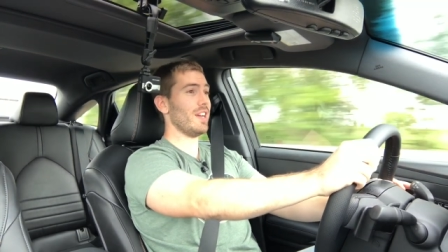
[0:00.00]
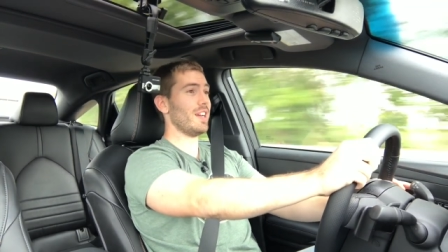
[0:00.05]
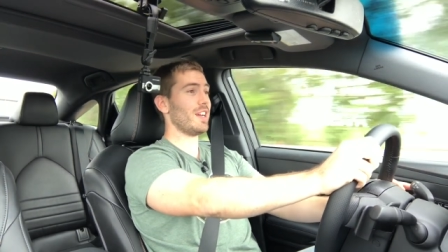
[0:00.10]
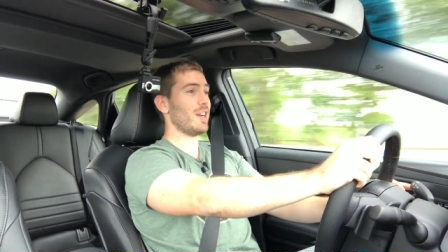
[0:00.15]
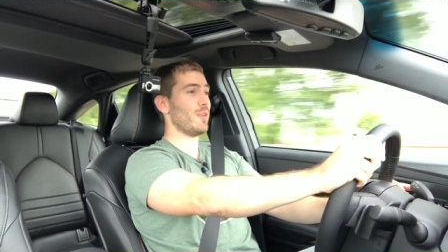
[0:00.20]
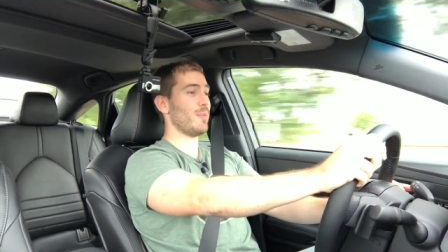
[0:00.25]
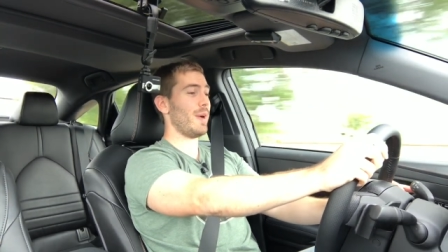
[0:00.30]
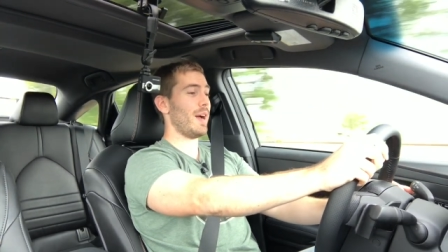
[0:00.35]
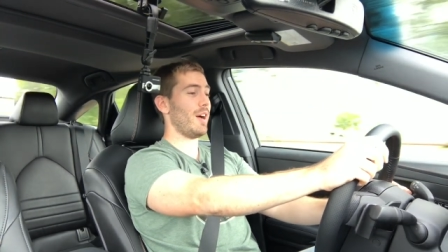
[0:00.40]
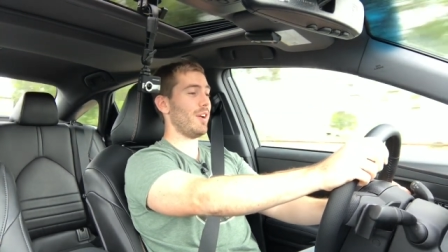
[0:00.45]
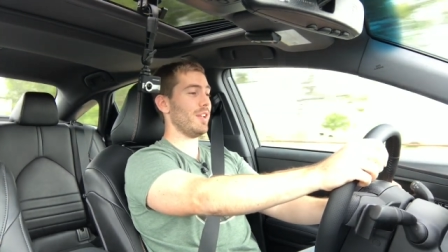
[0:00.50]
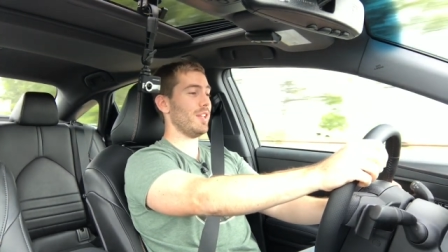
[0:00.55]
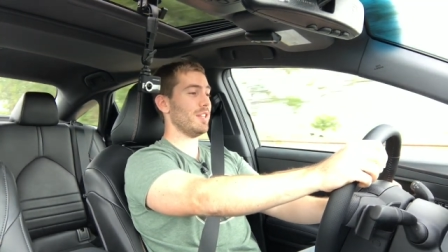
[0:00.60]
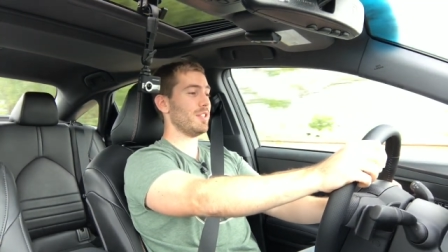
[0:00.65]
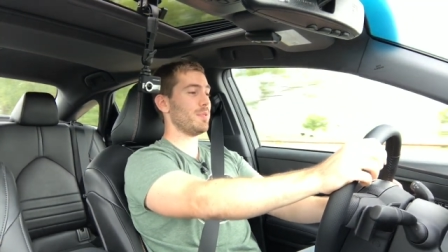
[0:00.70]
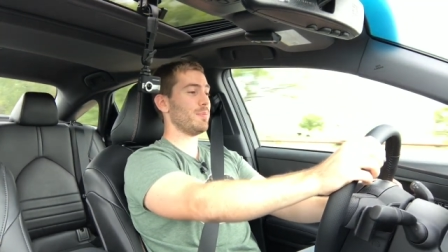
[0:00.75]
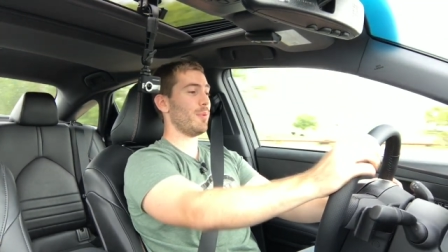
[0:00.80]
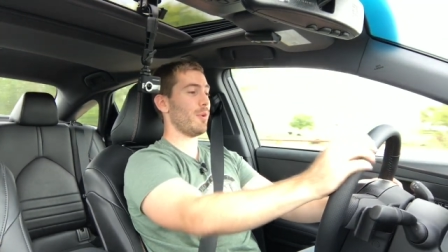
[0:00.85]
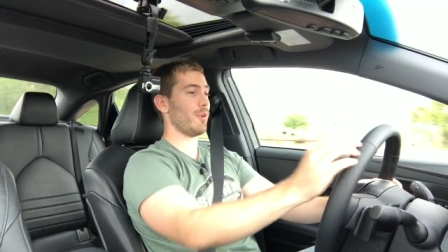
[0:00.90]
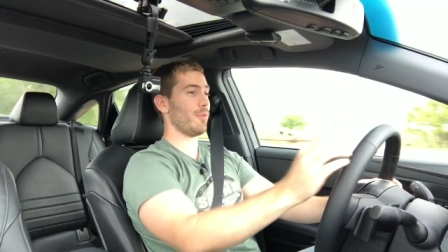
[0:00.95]
come out in
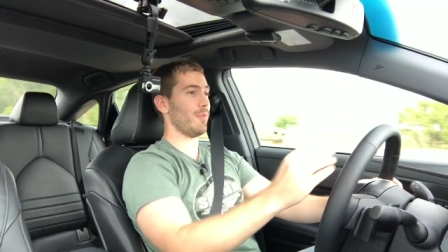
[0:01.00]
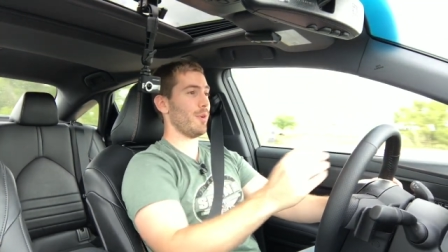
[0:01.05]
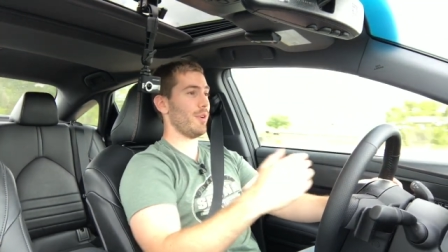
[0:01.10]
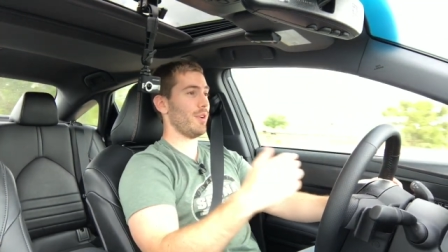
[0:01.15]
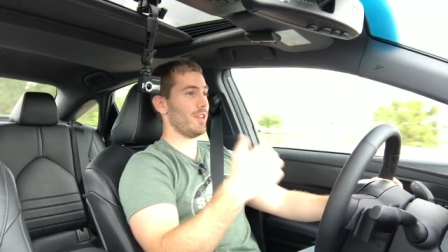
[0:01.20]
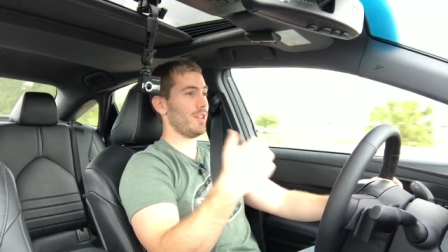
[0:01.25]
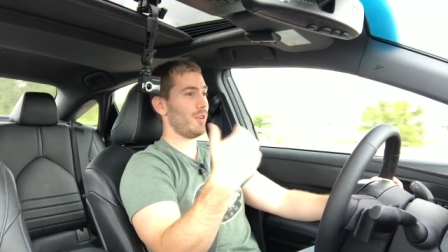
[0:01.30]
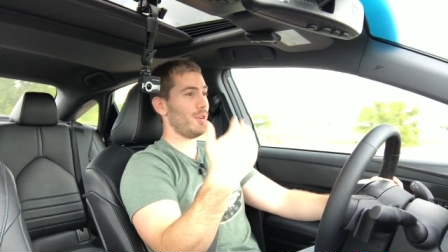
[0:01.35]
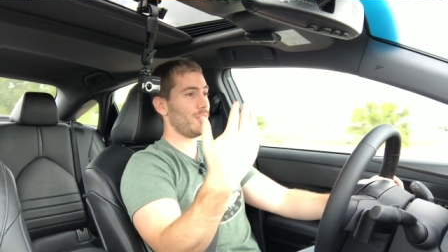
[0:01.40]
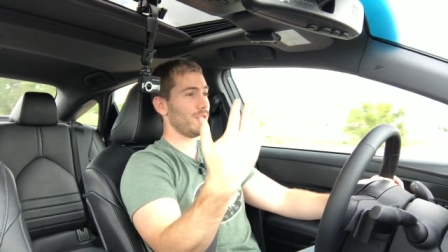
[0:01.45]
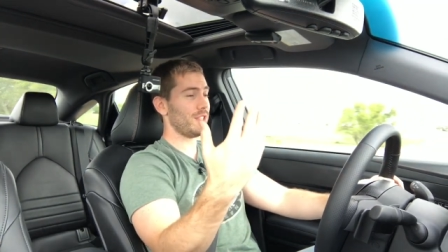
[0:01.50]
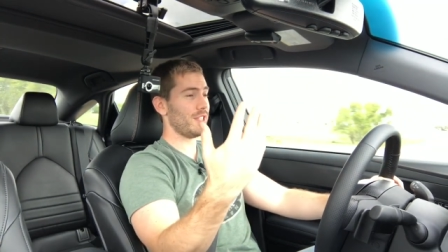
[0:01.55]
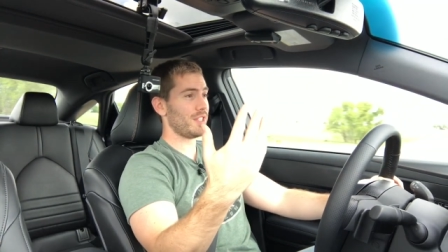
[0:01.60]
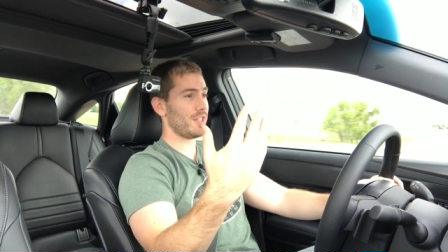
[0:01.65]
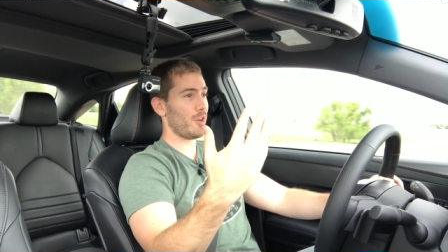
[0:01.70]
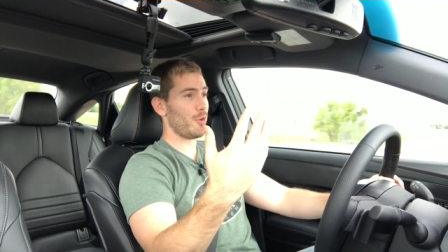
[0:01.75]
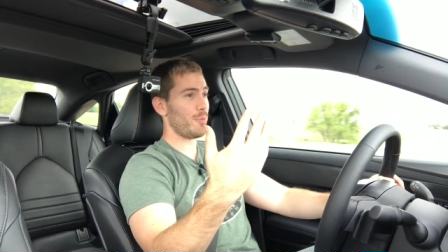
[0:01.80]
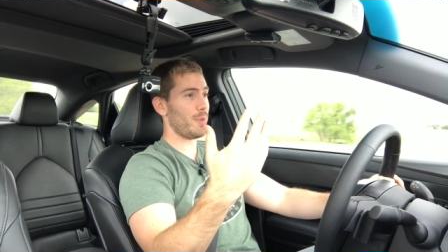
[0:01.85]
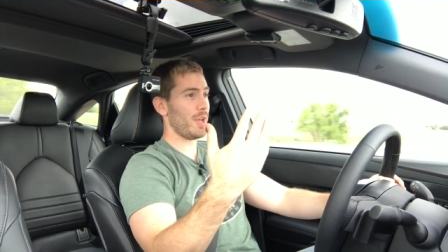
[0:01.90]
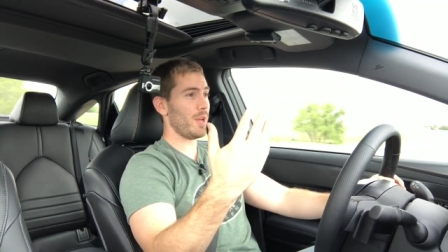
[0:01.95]
sport mode. It holds its
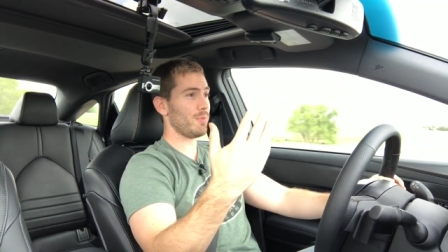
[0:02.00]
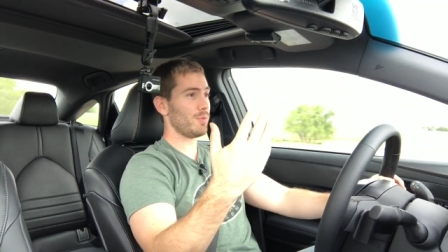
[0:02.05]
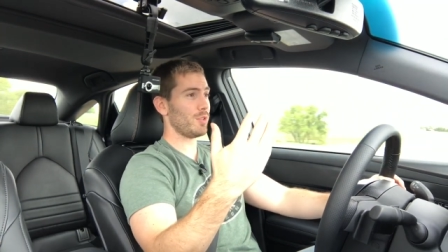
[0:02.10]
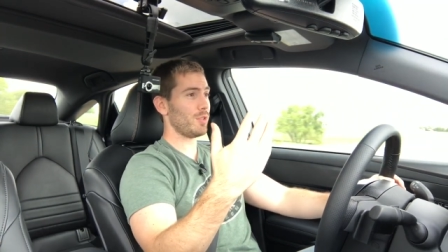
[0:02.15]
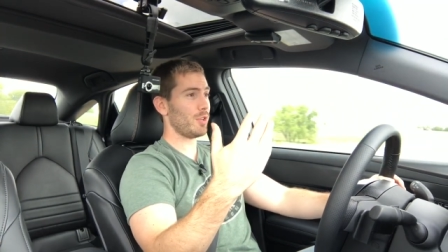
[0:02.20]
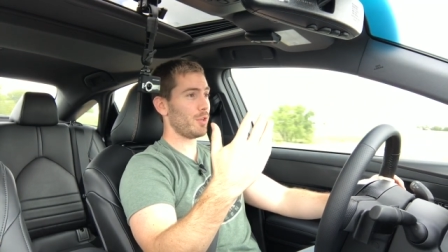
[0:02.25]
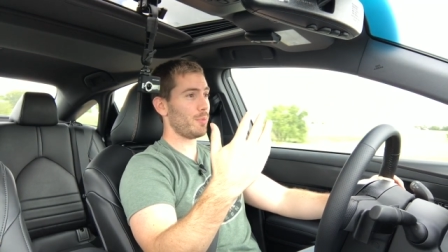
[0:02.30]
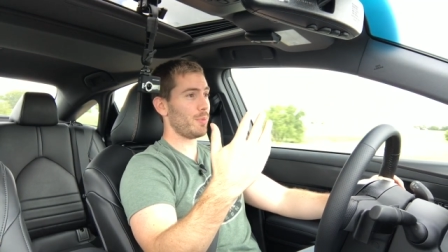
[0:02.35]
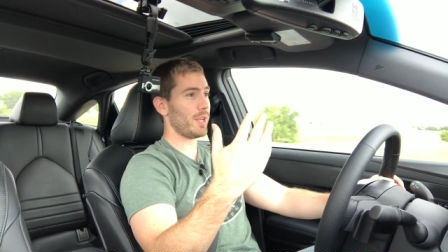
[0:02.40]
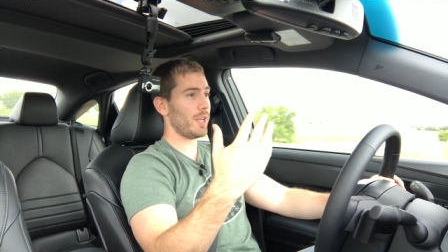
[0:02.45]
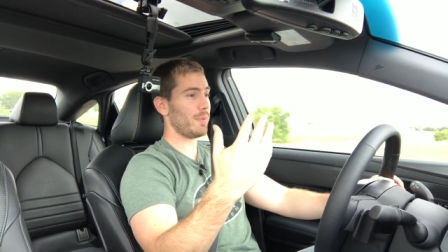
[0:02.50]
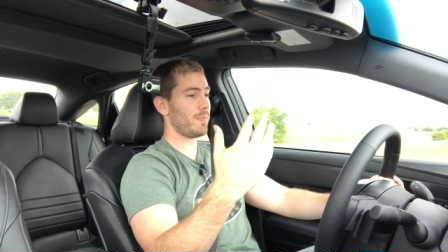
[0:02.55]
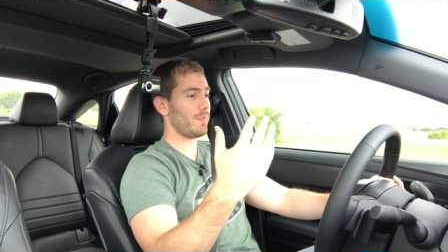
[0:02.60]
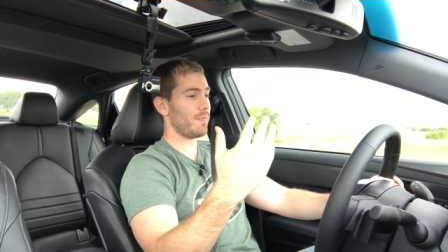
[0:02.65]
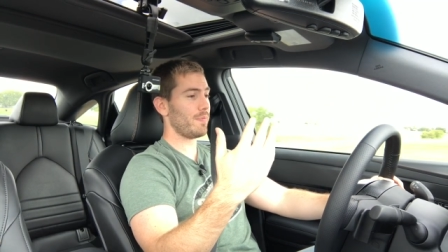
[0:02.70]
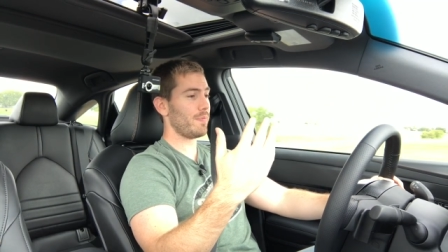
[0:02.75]
RPMs a little bit.